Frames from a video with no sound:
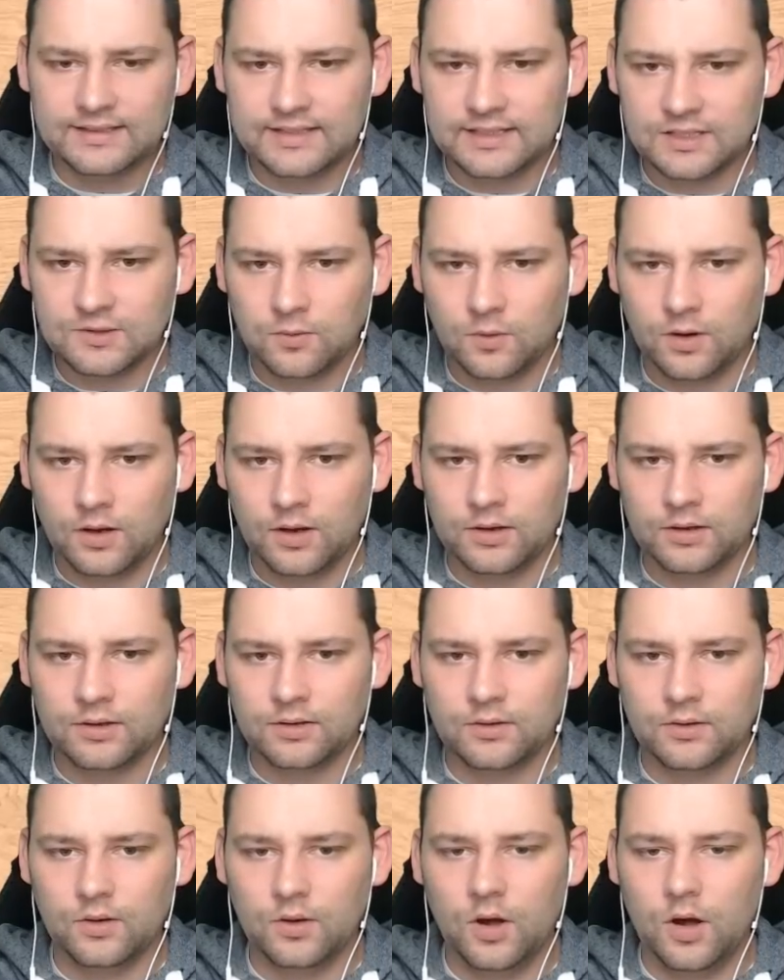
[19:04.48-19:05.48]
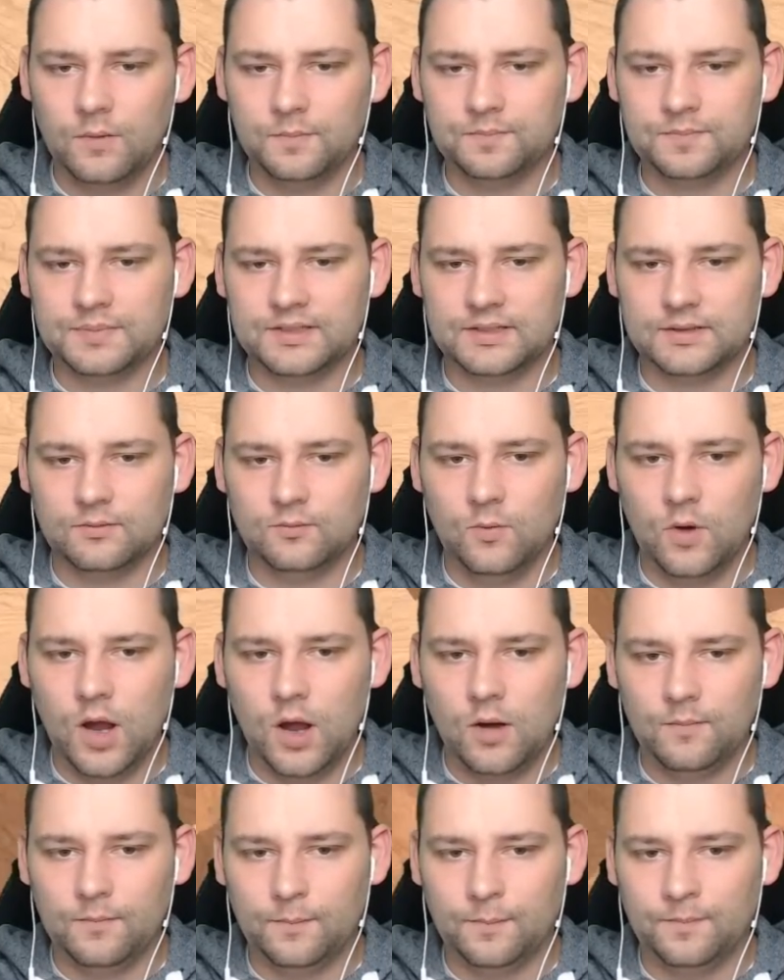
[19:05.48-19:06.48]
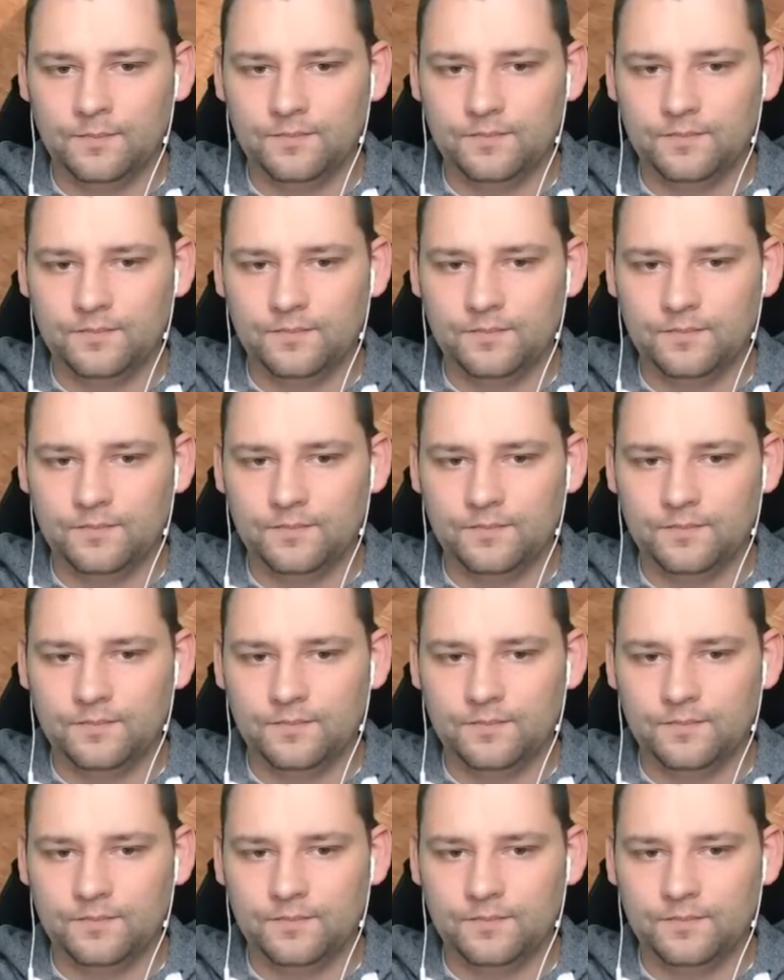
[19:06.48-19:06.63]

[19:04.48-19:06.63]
this one. Oops, whoop! Do